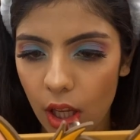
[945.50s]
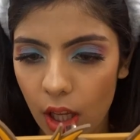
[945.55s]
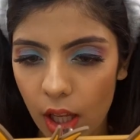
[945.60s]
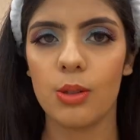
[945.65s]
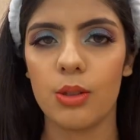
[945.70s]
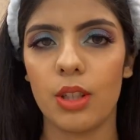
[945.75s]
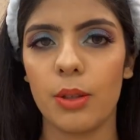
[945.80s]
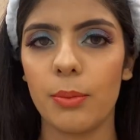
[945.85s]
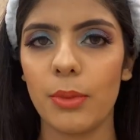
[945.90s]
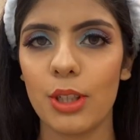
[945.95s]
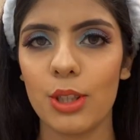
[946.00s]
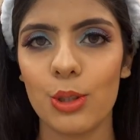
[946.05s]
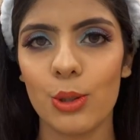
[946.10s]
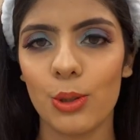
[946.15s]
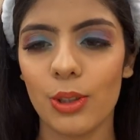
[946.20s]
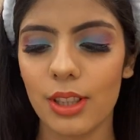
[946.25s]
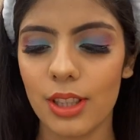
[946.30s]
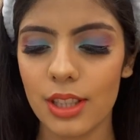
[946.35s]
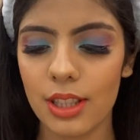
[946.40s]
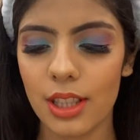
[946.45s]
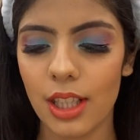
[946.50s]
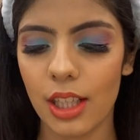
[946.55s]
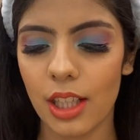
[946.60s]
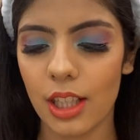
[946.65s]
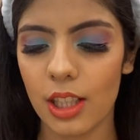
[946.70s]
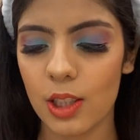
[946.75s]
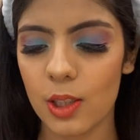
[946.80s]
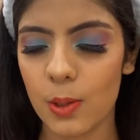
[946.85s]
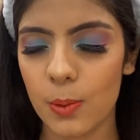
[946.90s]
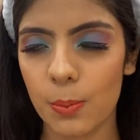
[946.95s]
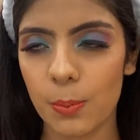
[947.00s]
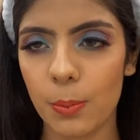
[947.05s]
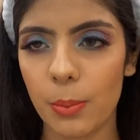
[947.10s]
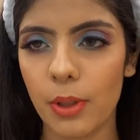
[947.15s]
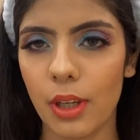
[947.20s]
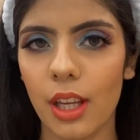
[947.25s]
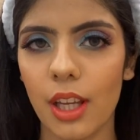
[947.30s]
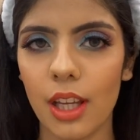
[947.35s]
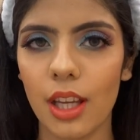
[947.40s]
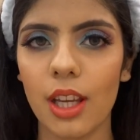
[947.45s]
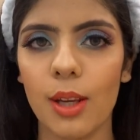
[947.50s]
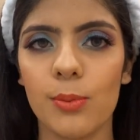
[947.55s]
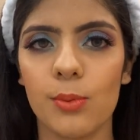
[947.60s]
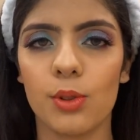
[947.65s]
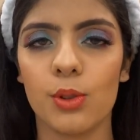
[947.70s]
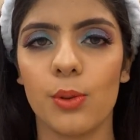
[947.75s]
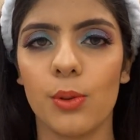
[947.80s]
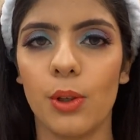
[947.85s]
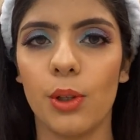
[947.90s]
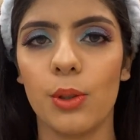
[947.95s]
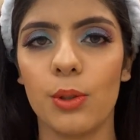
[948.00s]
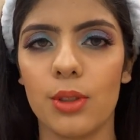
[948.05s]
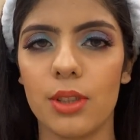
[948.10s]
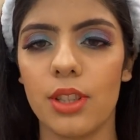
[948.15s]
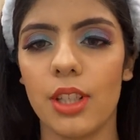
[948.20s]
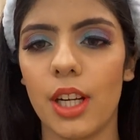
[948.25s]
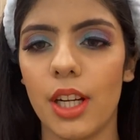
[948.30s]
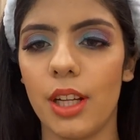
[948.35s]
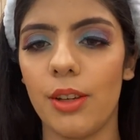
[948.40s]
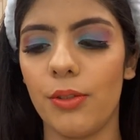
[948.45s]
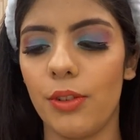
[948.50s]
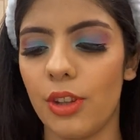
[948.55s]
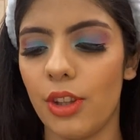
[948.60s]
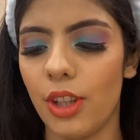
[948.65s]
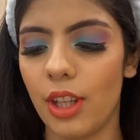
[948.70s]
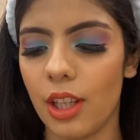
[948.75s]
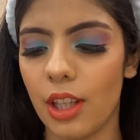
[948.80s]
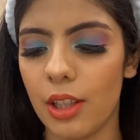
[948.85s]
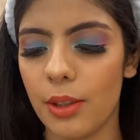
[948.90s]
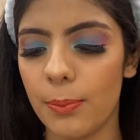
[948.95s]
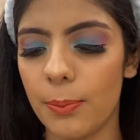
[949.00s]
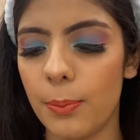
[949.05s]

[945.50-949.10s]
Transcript: Using my sugar setting spray, I'm just going to set everything in